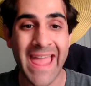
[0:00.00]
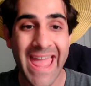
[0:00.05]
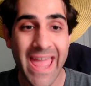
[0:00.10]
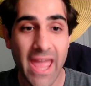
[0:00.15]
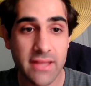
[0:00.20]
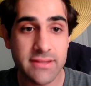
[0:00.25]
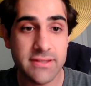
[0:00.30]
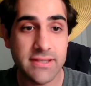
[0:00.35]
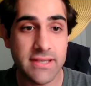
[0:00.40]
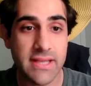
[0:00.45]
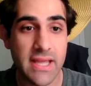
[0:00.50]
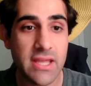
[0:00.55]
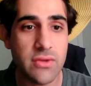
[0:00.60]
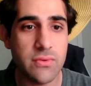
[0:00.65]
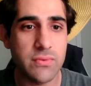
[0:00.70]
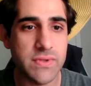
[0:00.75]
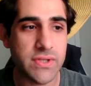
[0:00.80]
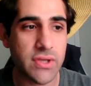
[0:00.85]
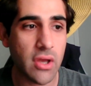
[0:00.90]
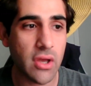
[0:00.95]
And today you
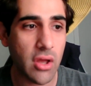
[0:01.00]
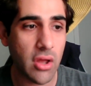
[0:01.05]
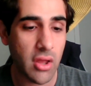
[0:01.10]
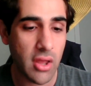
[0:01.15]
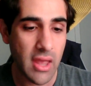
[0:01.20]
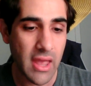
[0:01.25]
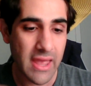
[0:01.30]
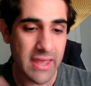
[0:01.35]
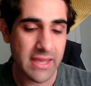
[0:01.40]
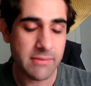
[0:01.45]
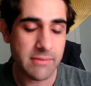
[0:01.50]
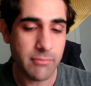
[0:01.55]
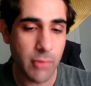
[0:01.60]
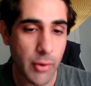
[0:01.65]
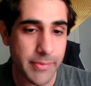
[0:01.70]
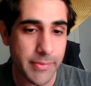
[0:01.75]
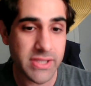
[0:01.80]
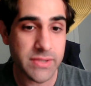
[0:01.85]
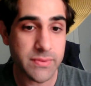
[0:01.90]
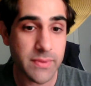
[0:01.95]
saw in
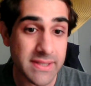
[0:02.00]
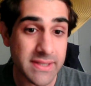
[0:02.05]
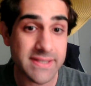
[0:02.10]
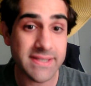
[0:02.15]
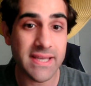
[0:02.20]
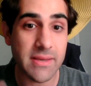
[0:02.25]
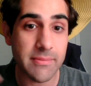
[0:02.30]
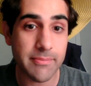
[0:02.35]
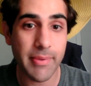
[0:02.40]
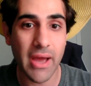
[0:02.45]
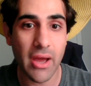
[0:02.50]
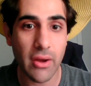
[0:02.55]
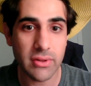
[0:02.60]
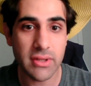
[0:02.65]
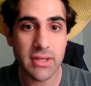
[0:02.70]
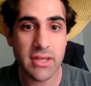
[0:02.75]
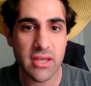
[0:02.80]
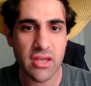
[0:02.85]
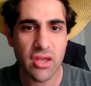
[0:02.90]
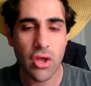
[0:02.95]
moments when St.
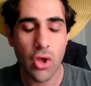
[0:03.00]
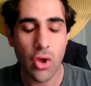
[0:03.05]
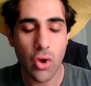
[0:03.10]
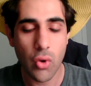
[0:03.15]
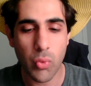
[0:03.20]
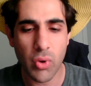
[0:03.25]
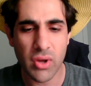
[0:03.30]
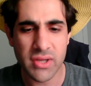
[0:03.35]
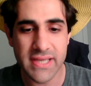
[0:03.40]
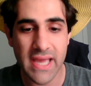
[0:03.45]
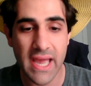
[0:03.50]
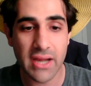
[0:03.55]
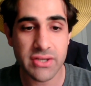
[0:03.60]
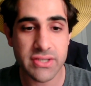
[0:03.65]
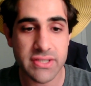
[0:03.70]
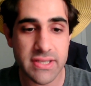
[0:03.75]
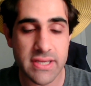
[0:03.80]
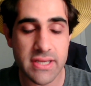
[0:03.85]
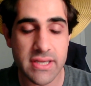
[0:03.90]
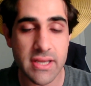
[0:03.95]
Pauli was
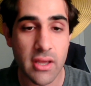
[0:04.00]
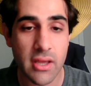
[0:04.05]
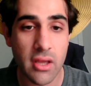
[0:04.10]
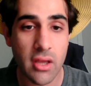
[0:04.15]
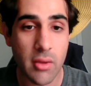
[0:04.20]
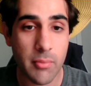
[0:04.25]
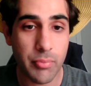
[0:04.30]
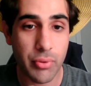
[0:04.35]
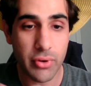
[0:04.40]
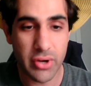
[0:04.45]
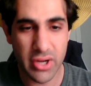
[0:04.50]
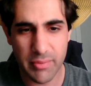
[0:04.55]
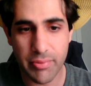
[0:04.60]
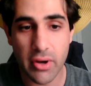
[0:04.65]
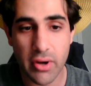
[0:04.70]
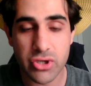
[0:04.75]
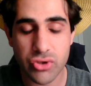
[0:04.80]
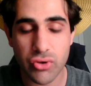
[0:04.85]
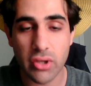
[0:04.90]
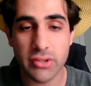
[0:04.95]
actually putting
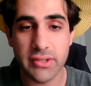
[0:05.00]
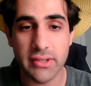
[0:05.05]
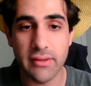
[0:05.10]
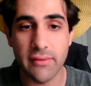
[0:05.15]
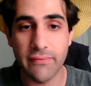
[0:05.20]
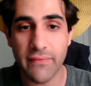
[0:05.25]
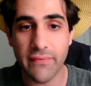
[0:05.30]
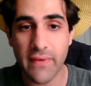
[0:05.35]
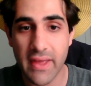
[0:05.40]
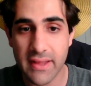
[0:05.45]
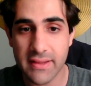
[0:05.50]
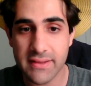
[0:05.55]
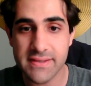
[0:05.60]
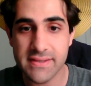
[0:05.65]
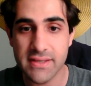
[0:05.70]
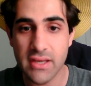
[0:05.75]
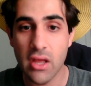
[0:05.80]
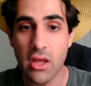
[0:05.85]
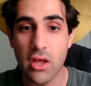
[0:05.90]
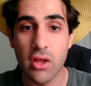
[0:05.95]
pressure onto the defense,
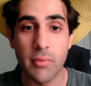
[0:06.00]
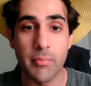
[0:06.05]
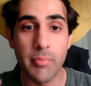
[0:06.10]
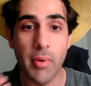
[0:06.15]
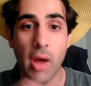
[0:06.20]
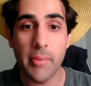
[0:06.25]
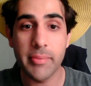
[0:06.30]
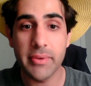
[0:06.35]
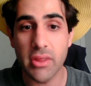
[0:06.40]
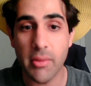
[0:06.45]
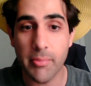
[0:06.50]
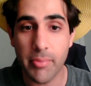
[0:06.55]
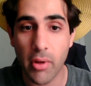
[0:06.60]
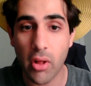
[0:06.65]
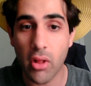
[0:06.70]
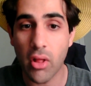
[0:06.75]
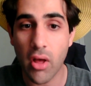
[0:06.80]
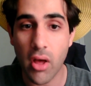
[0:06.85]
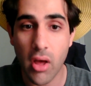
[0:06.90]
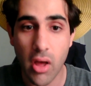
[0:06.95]
bombing the
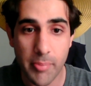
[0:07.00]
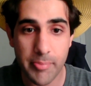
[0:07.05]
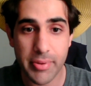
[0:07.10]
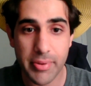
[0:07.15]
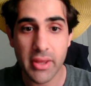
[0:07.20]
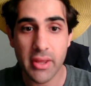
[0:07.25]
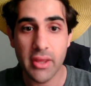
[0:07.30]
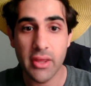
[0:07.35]
ball up,